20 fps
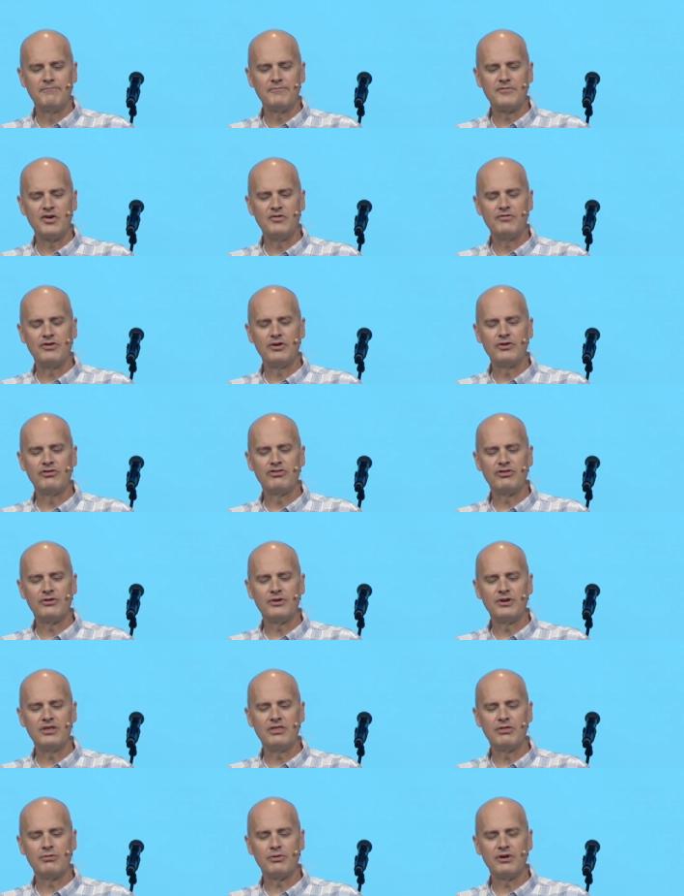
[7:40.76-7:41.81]
And verse
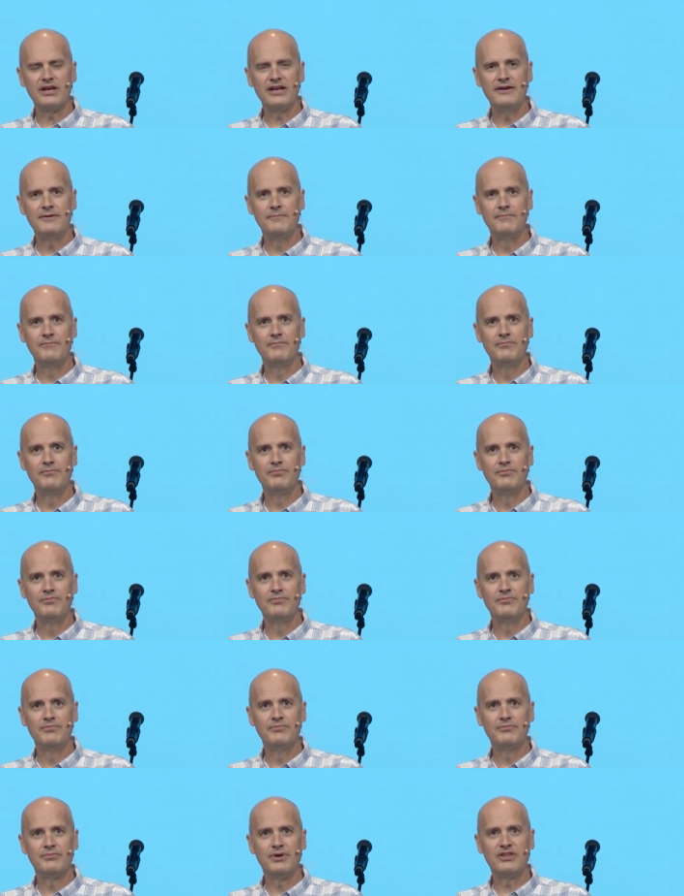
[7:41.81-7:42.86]
thirty-three,
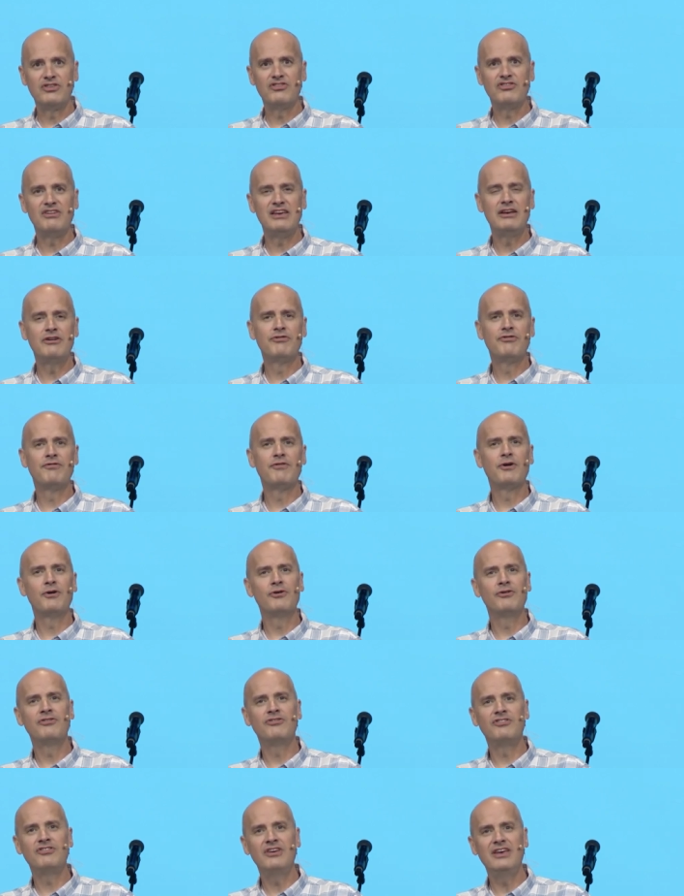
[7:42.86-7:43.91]
"But seek
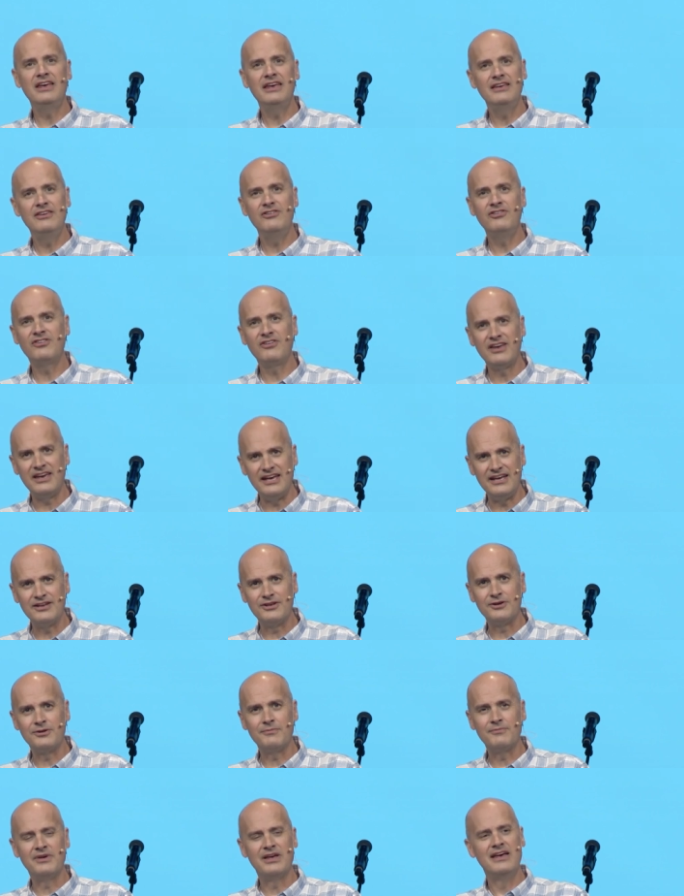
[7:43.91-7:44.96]
first his
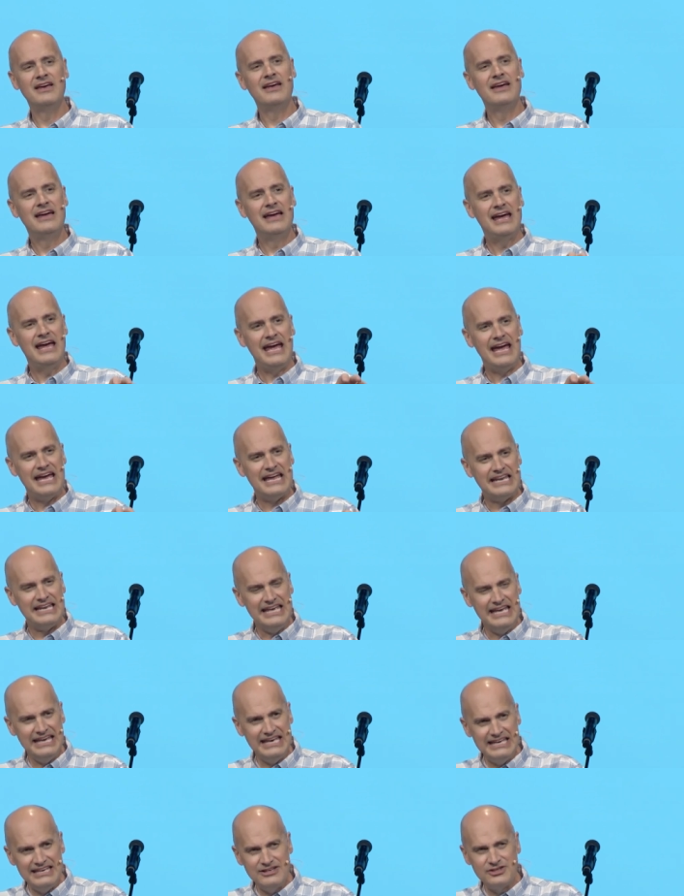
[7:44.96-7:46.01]
kingdom and
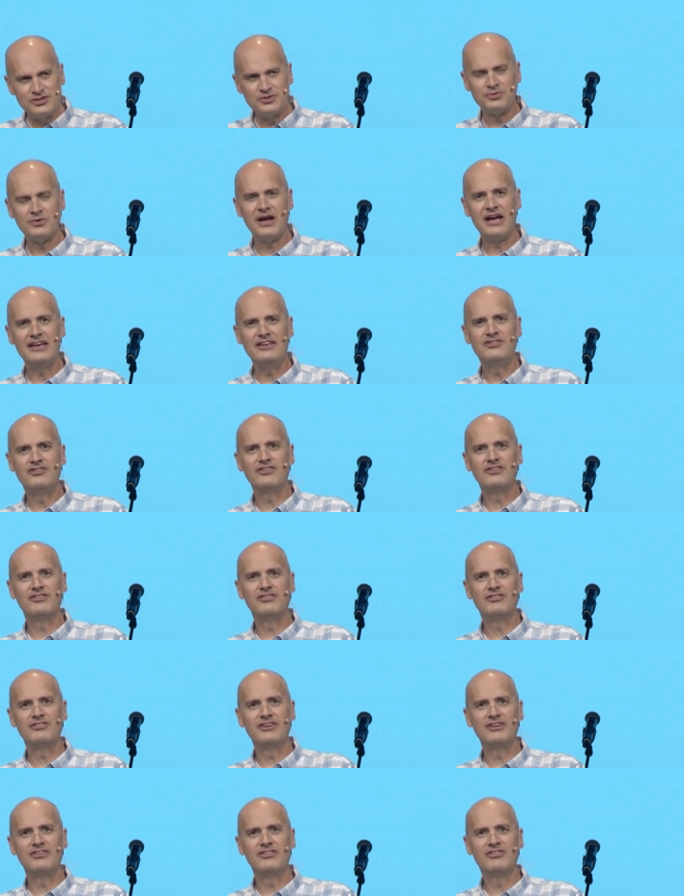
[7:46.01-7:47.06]
his
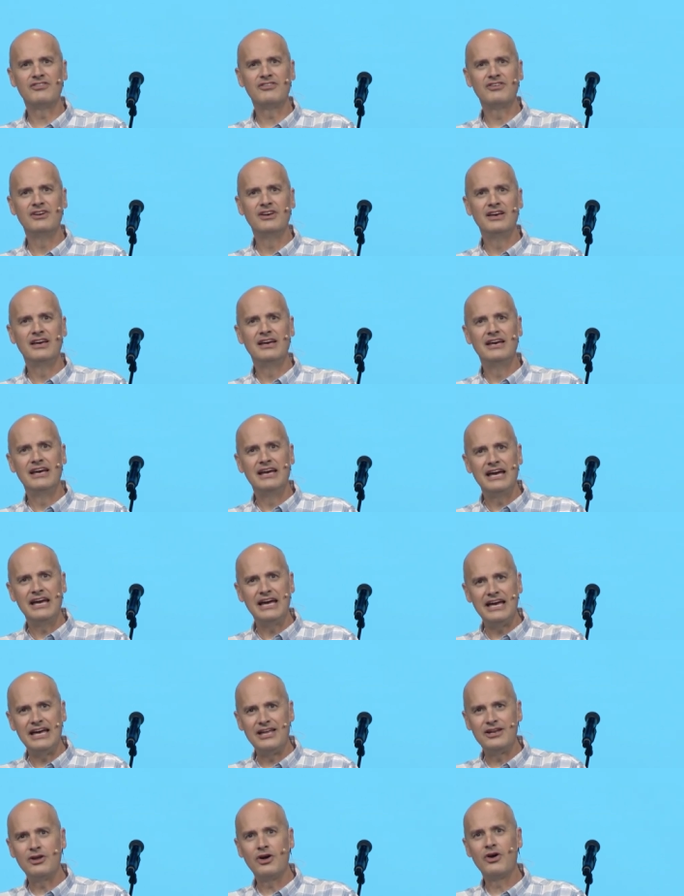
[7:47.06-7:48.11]
righteousness,
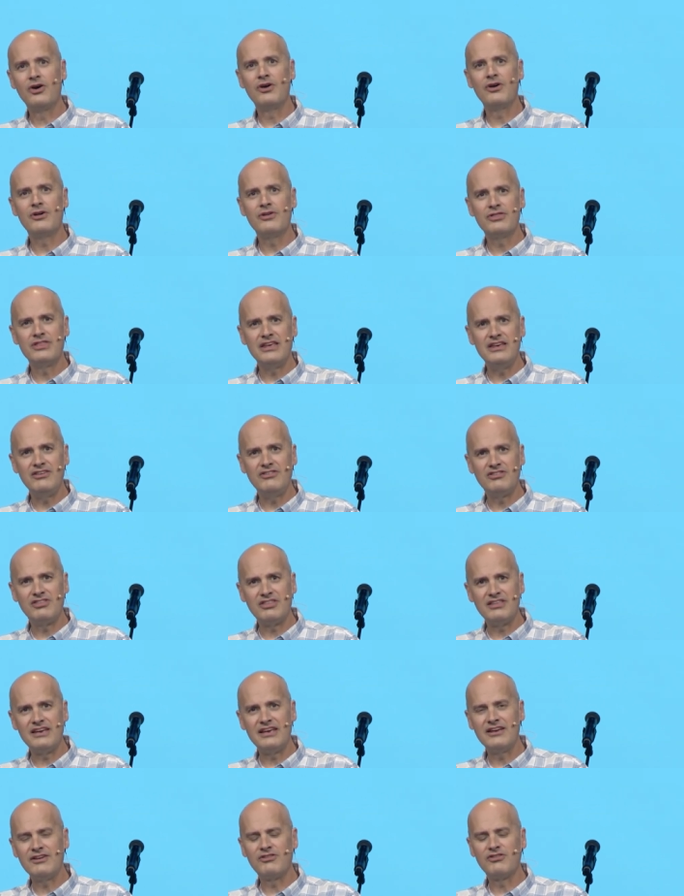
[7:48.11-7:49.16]
and all these
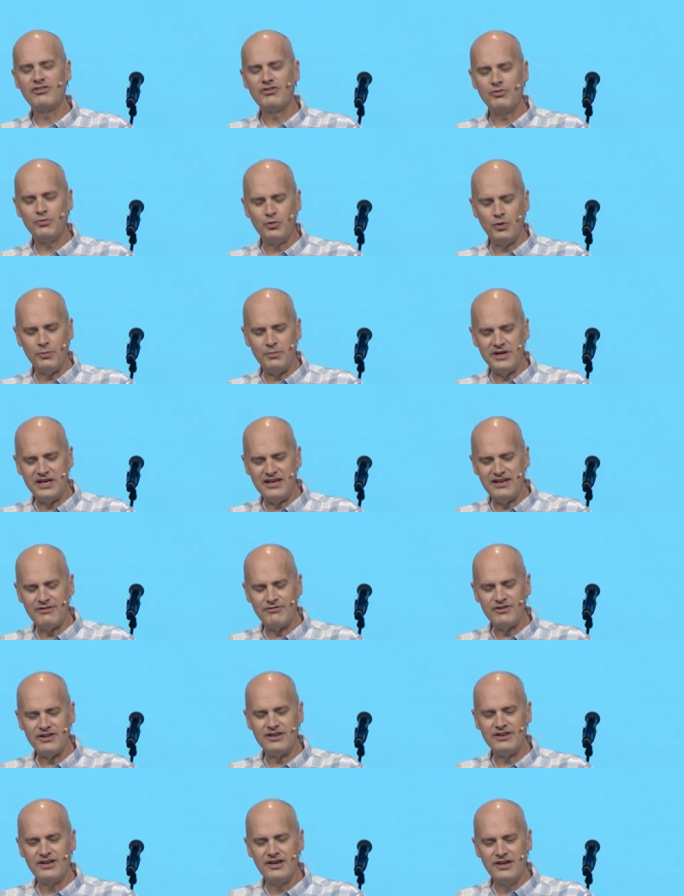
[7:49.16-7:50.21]
things will be
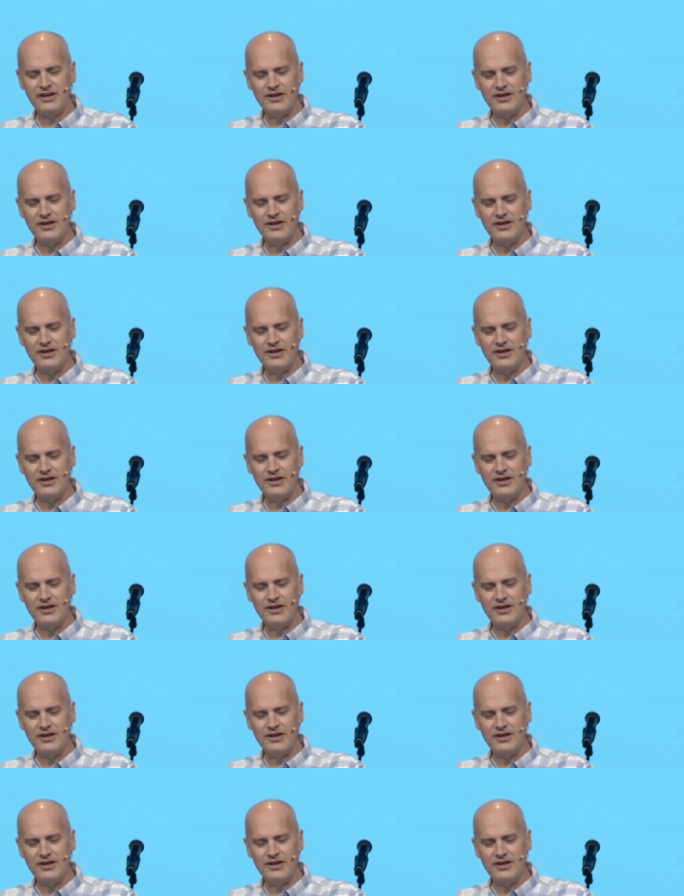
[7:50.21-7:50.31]
given